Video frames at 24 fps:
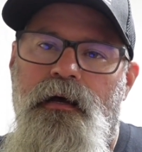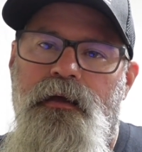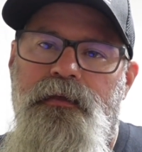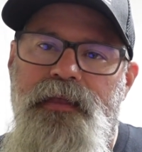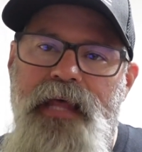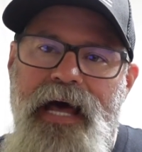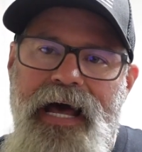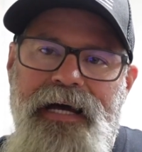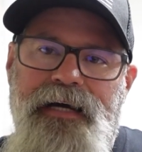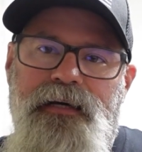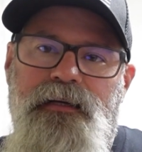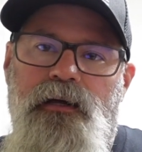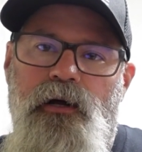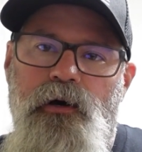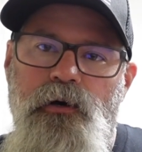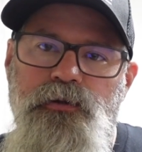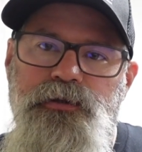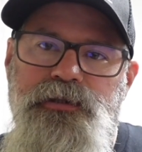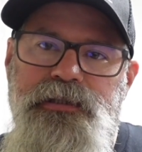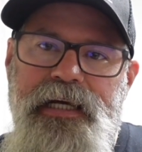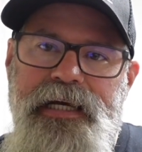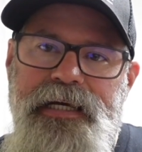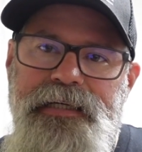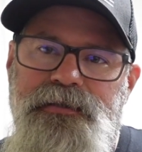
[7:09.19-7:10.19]
That
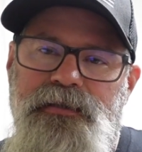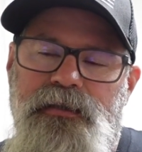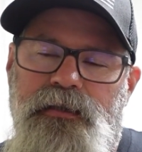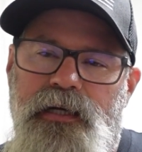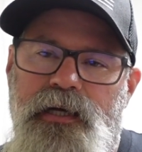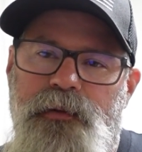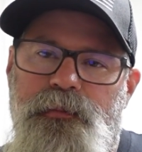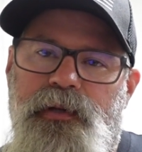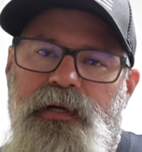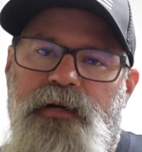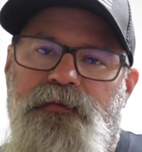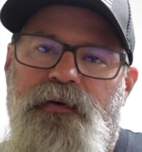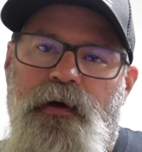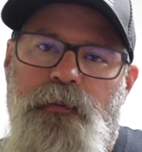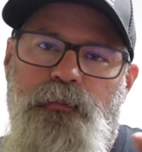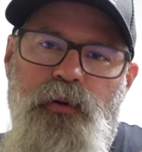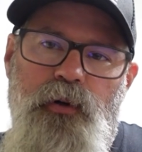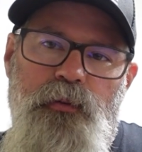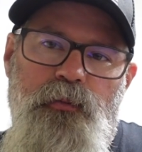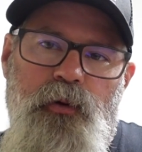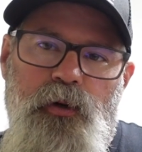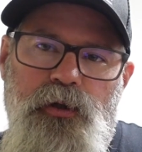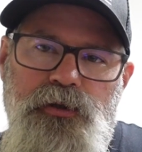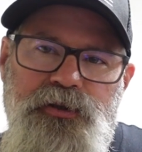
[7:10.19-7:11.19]
closed easily, but if I
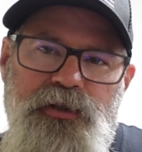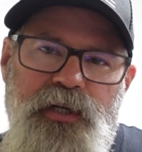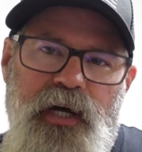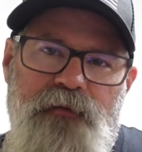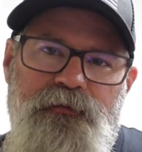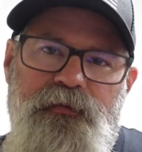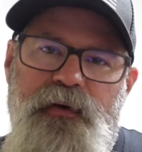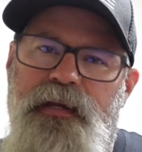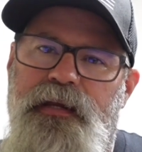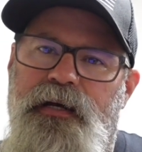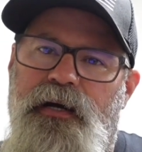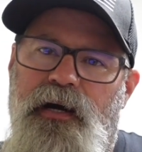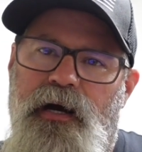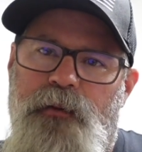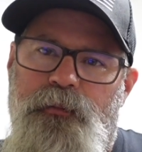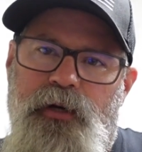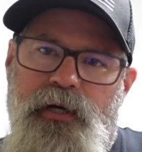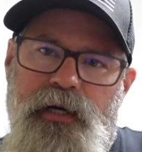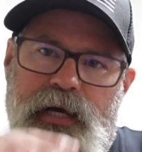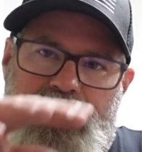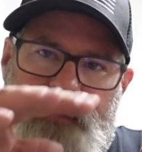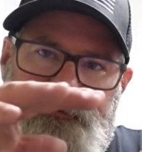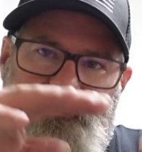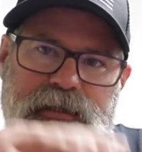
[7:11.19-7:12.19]
put more stuff in there, I'm
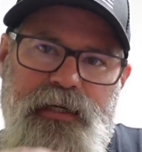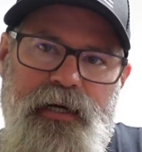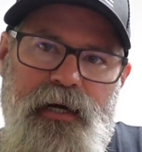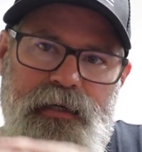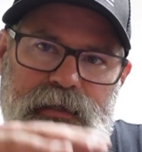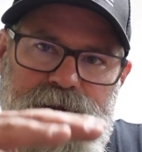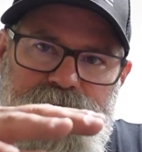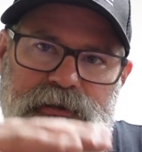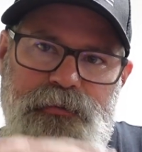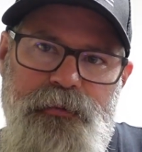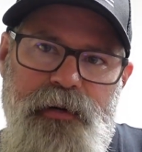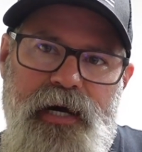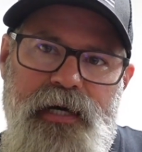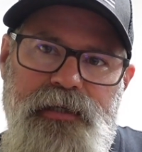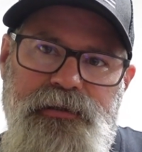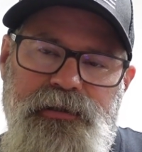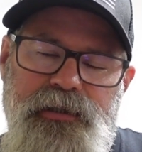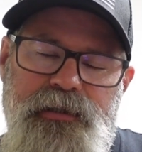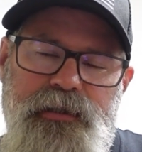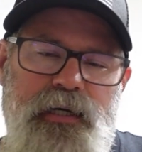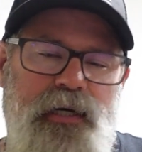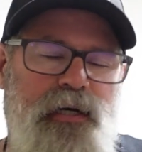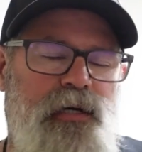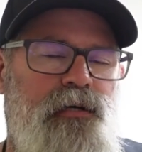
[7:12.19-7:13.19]
gonna have to kind of smash
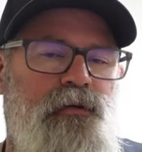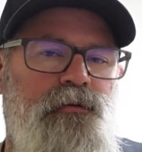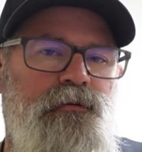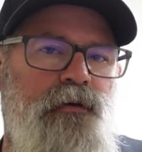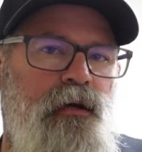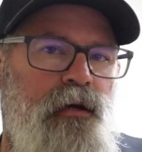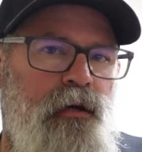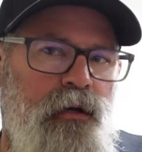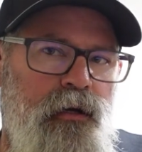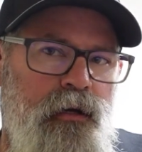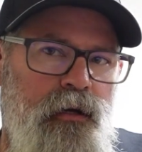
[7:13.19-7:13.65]
it down.